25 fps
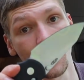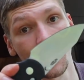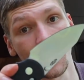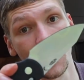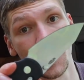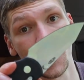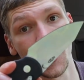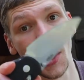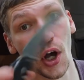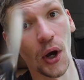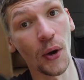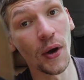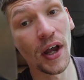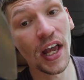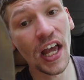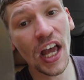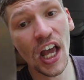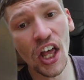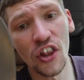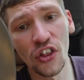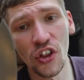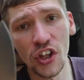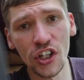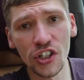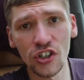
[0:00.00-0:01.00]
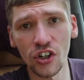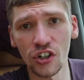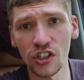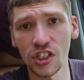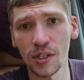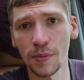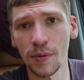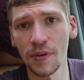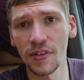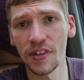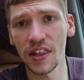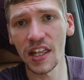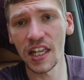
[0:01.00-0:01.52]
so these are
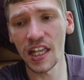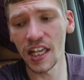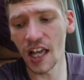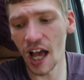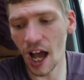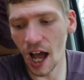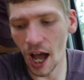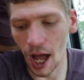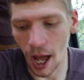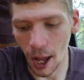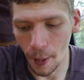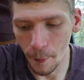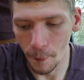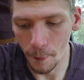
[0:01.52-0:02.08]
some of the uh,